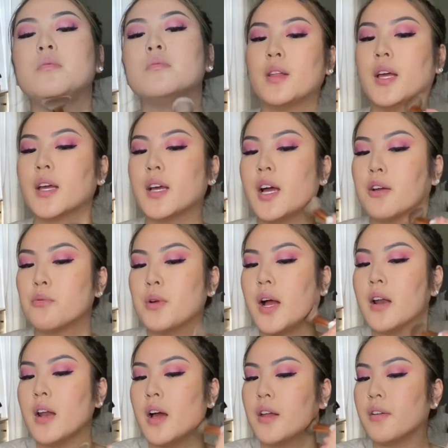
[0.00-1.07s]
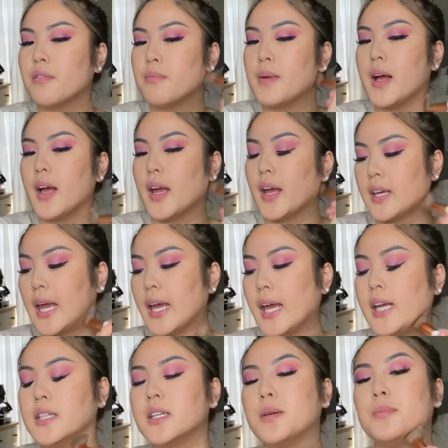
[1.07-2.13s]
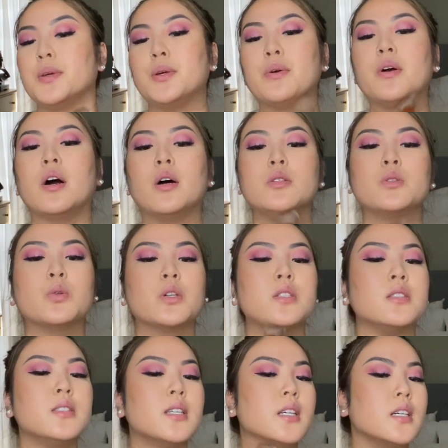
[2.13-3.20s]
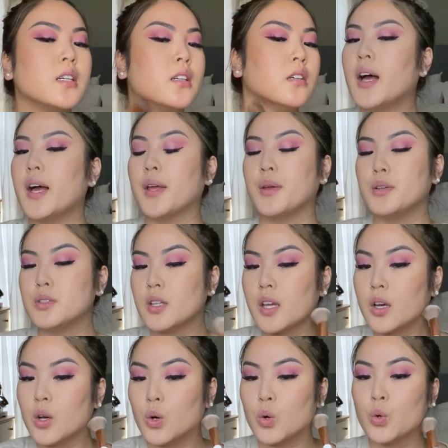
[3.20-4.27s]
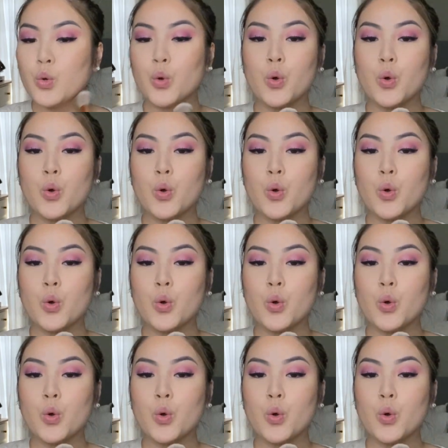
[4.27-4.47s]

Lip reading: Like I ran out of my KKW contour stick. I usually go,